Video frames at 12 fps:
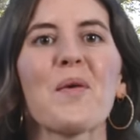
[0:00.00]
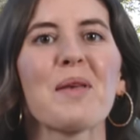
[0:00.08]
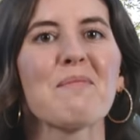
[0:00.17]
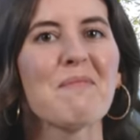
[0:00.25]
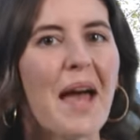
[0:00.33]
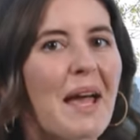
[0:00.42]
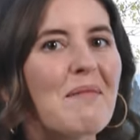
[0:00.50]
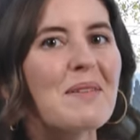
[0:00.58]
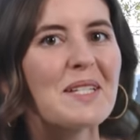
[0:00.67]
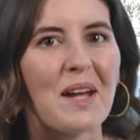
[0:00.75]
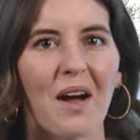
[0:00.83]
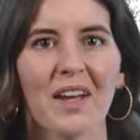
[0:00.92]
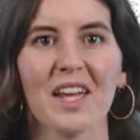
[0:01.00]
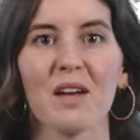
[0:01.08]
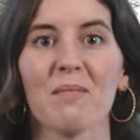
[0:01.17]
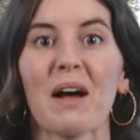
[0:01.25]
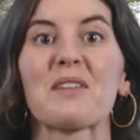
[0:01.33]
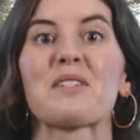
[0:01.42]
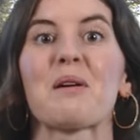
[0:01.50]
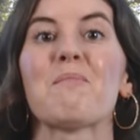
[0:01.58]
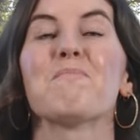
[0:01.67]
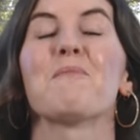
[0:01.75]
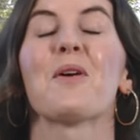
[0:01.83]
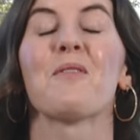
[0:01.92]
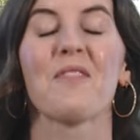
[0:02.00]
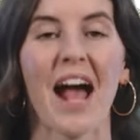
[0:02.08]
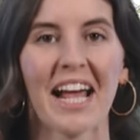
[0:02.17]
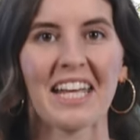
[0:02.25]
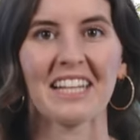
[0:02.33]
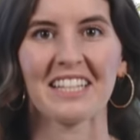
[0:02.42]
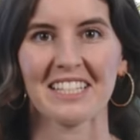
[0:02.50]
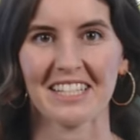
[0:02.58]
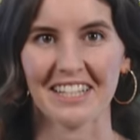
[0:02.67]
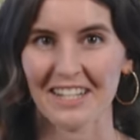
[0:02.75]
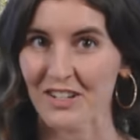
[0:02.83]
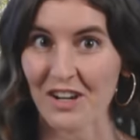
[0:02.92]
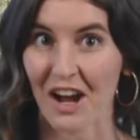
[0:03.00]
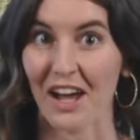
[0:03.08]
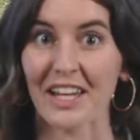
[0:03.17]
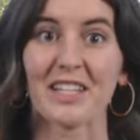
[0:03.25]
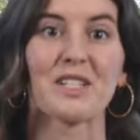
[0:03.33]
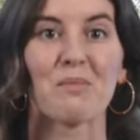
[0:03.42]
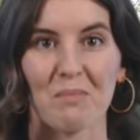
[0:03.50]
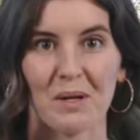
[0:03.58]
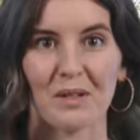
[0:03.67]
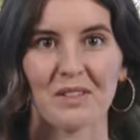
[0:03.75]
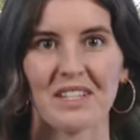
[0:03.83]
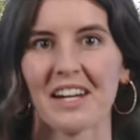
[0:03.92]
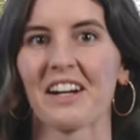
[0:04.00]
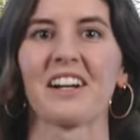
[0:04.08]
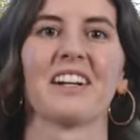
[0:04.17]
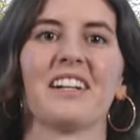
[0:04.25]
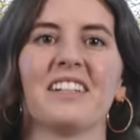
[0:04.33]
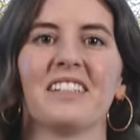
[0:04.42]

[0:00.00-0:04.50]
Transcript: we may be talking about some miraculously giant pearls here.